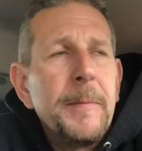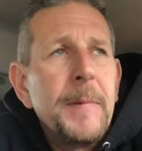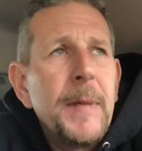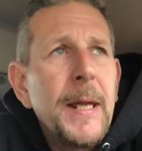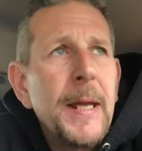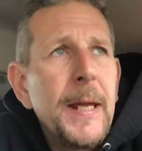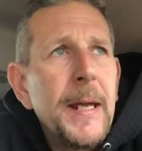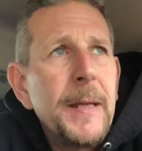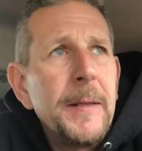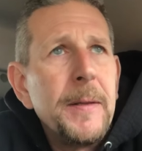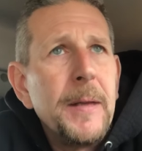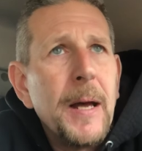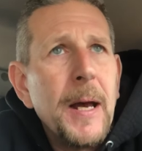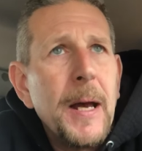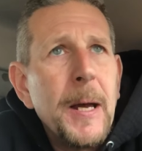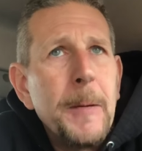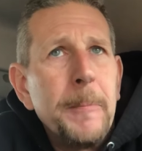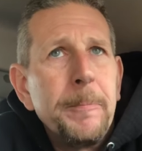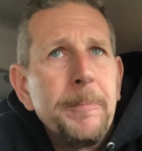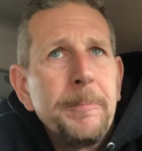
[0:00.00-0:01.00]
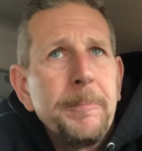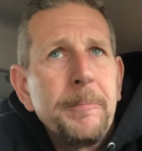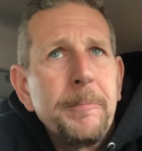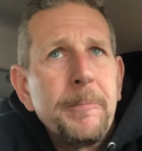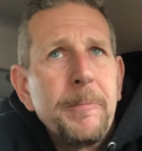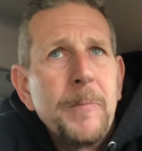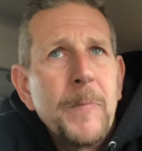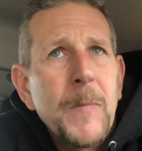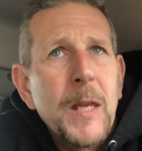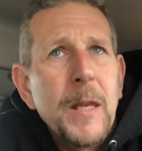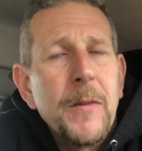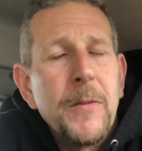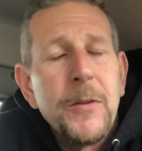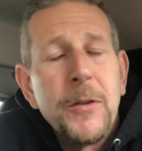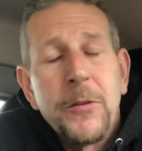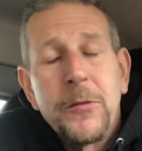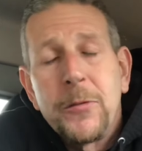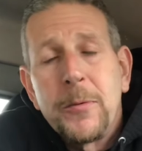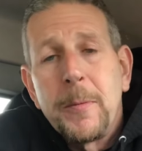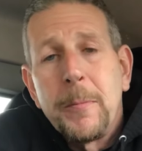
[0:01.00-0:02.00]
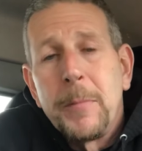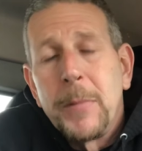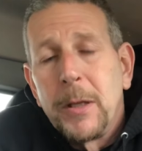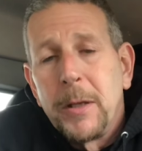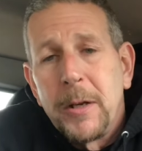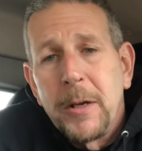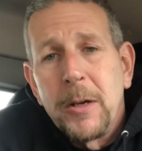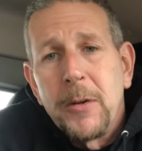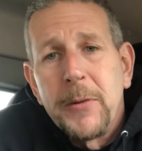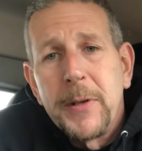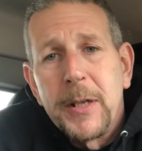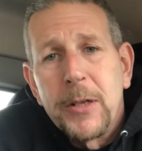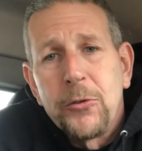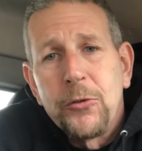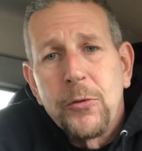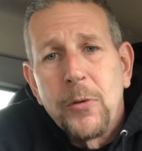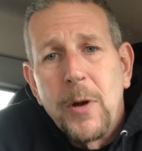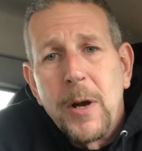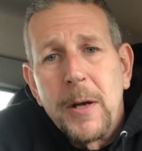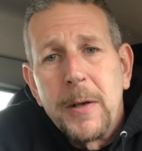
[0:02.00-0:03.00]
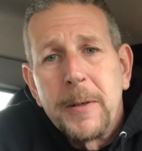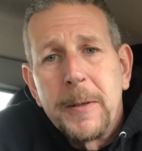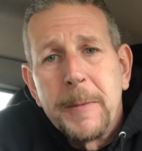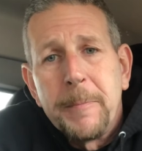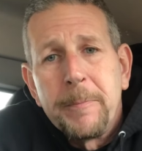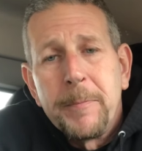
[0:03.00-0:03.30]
And this malaria drug